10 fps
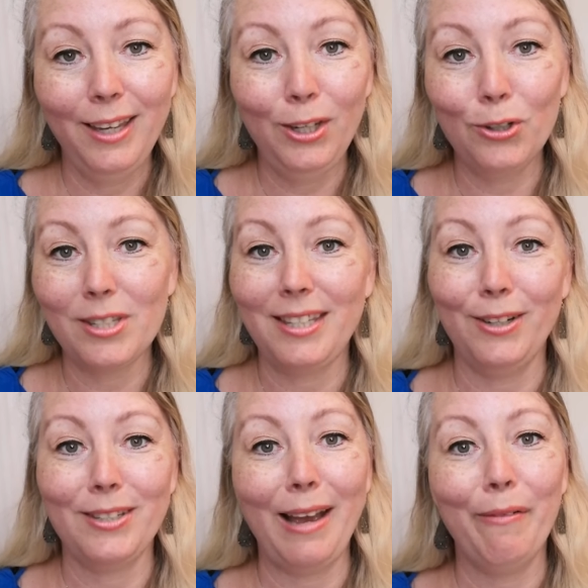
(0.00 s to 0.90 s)
You're just
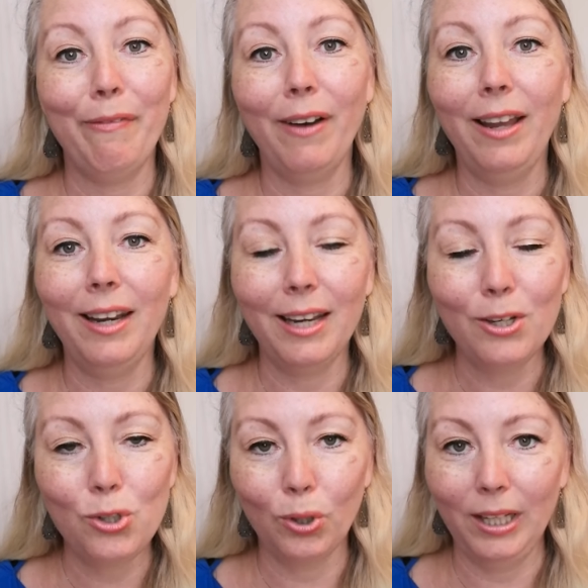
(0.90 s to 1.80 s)
here to have fun and
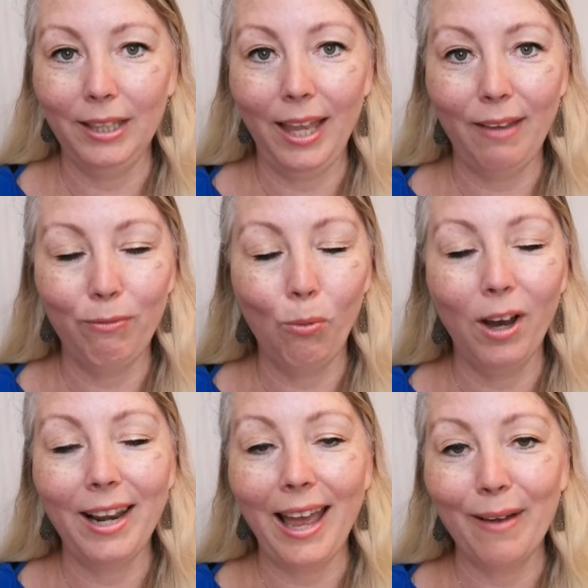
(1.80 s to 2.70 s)
enjoy life,
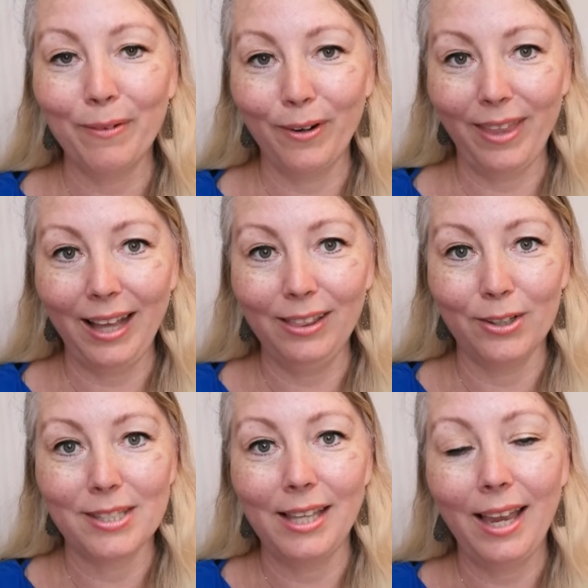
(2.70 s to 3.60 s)
whatever that
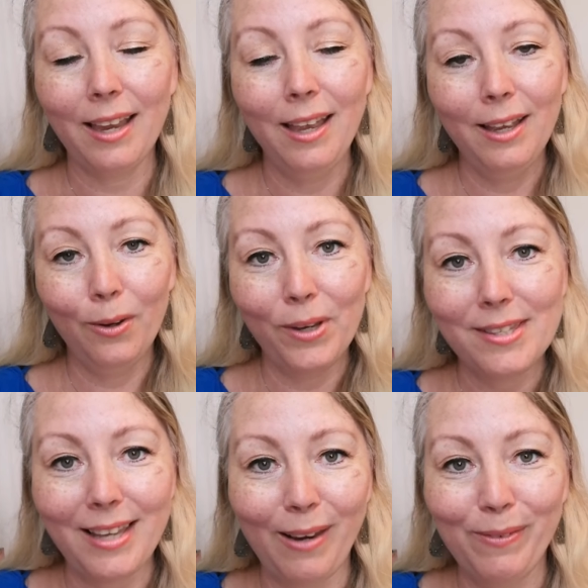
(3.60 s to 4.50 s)
looks like, with
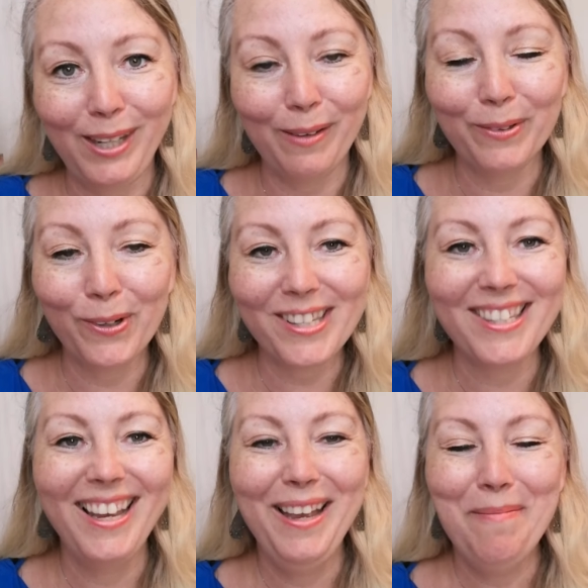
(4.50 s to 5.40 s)
safety, of course.
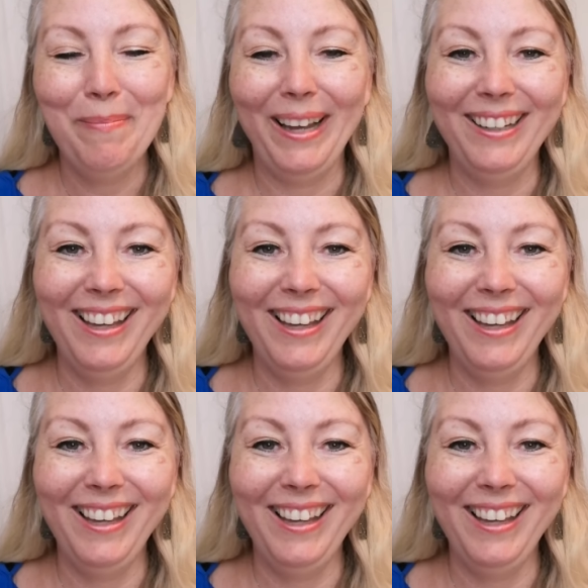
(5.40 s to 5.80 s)
But,